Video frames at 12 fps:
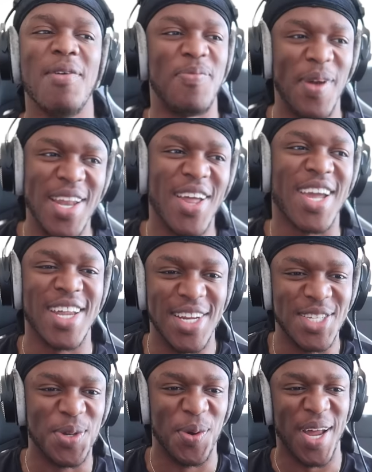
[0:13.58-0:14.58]
I've been looking
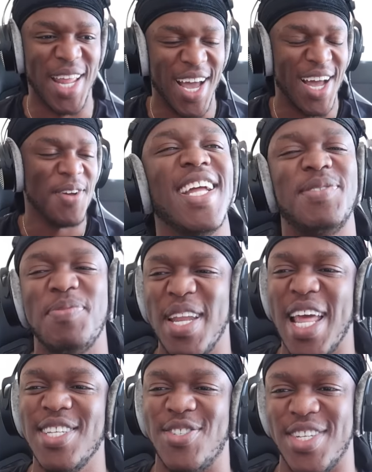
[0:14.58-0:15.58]
on Twitter. It's
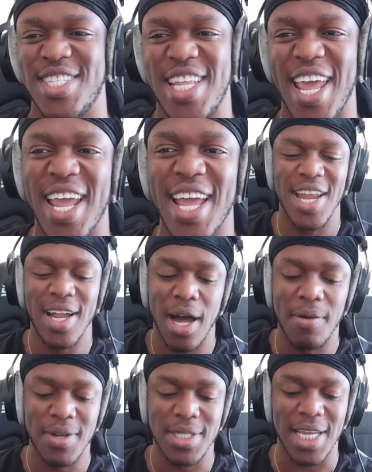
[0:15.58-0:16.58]
been interesting. You know,
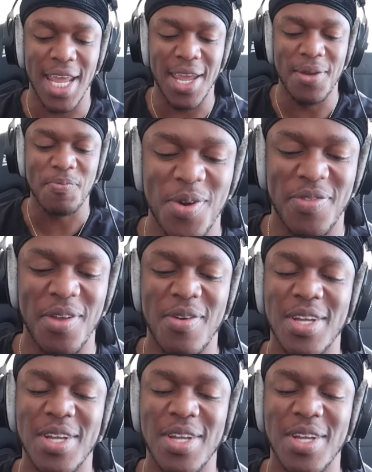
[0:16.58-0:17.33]
obviously, with the